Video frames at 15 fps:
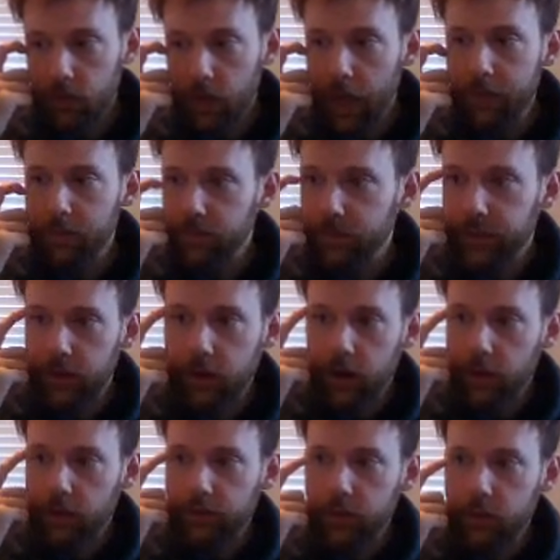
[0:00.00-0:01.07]

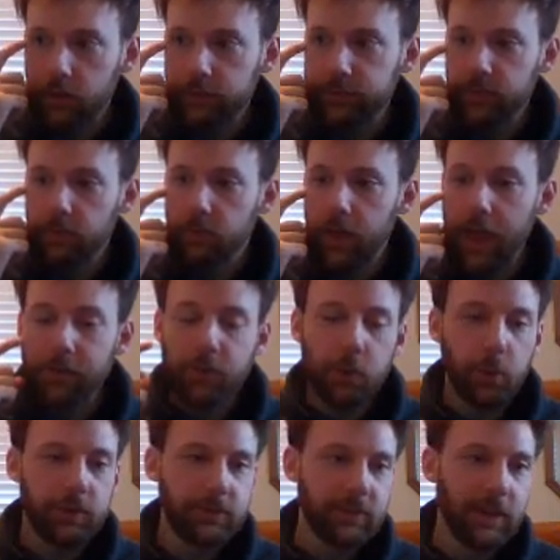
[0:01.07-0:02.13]
There are some,
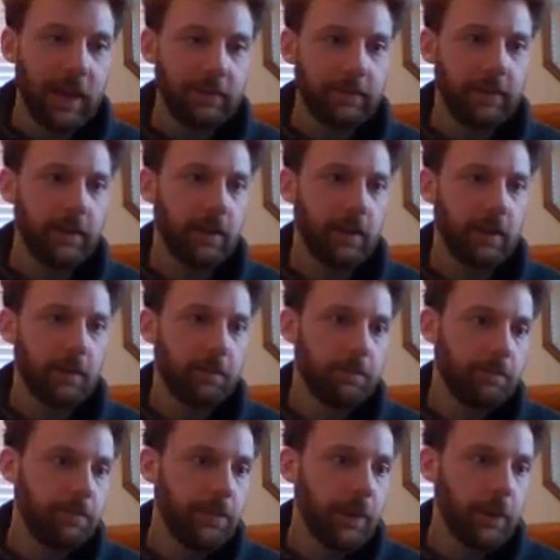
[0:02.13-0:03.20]
everyone's got their
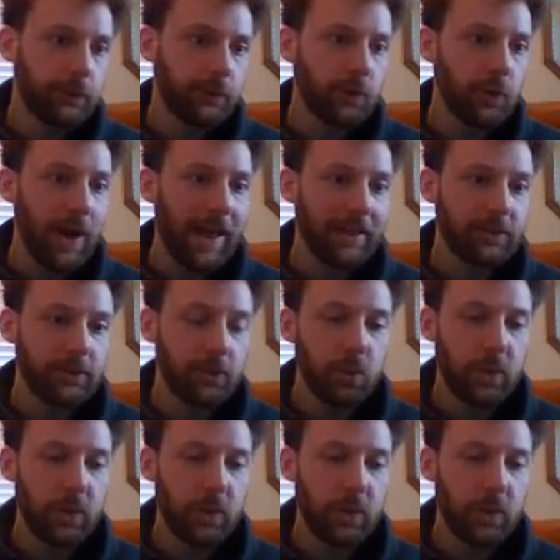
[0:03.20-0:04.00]
strengths and